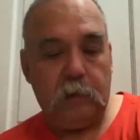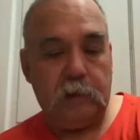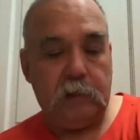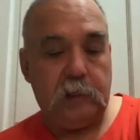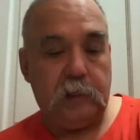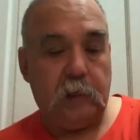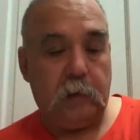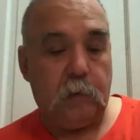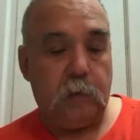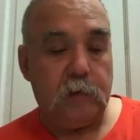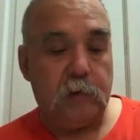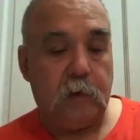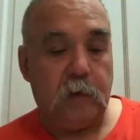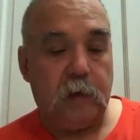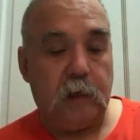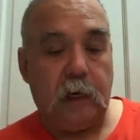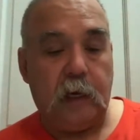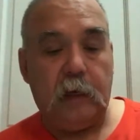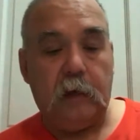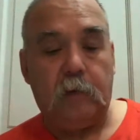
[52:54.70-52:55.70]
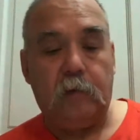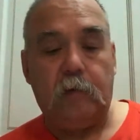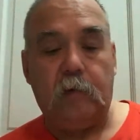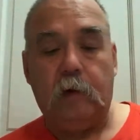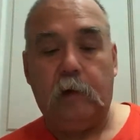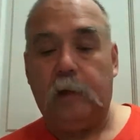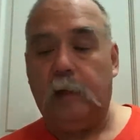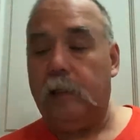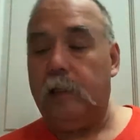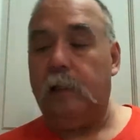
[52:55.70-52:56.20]
the sticker was on kind of
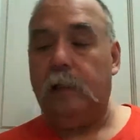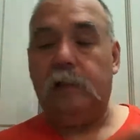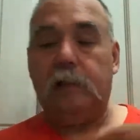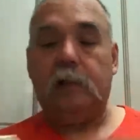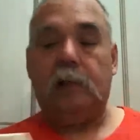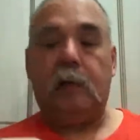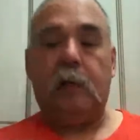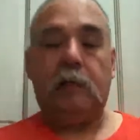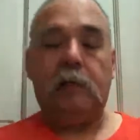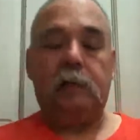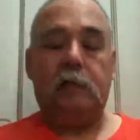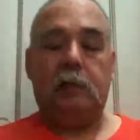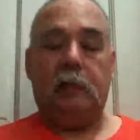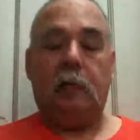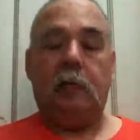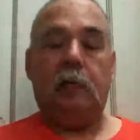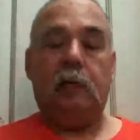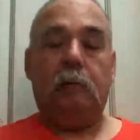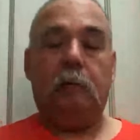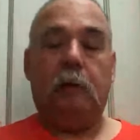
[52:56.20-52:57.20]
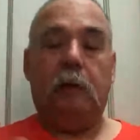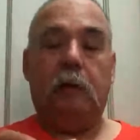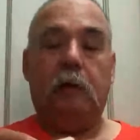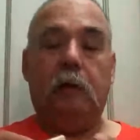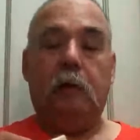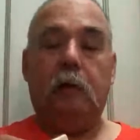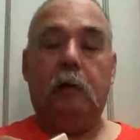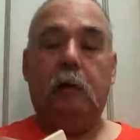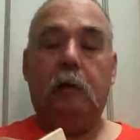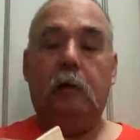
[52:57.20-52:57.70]
crooked, and it's kind of sad to me.
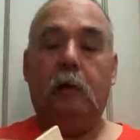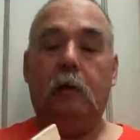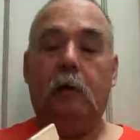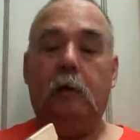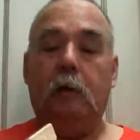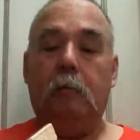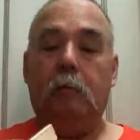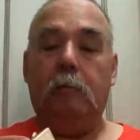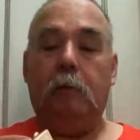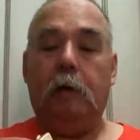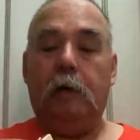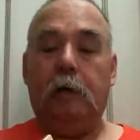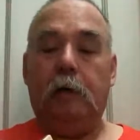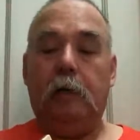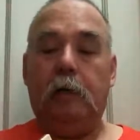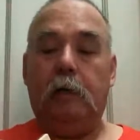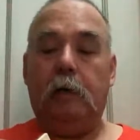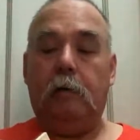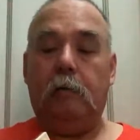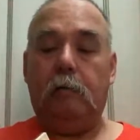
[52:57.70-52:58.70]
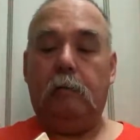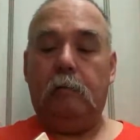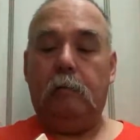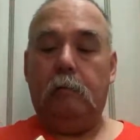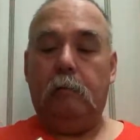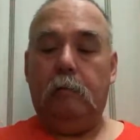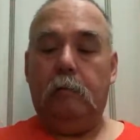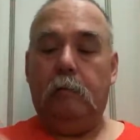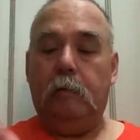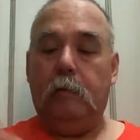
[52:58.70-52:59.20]
But, you know,
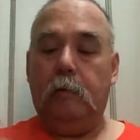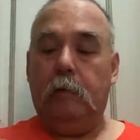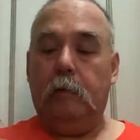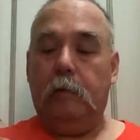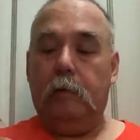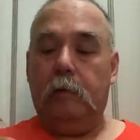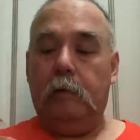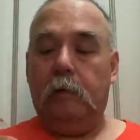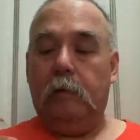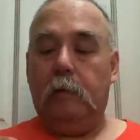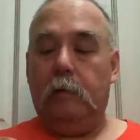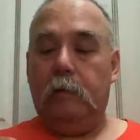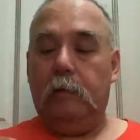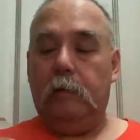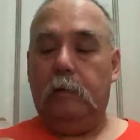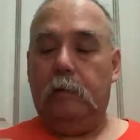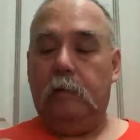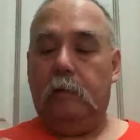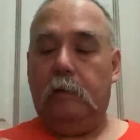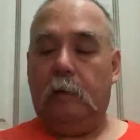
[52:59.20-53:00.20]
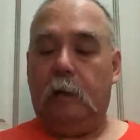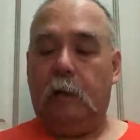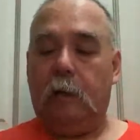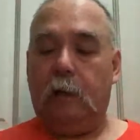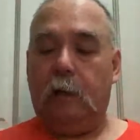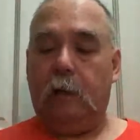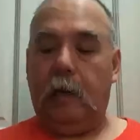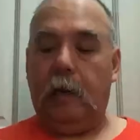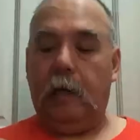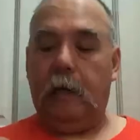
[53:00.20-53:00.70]
at
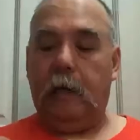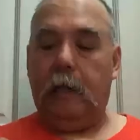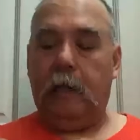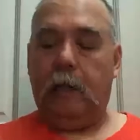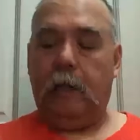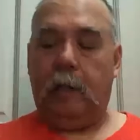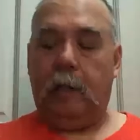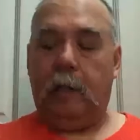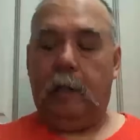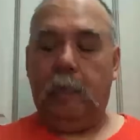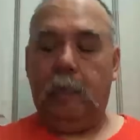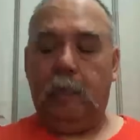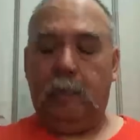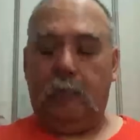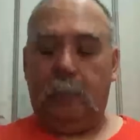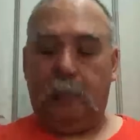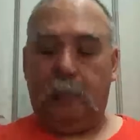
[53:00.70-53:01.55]
times, I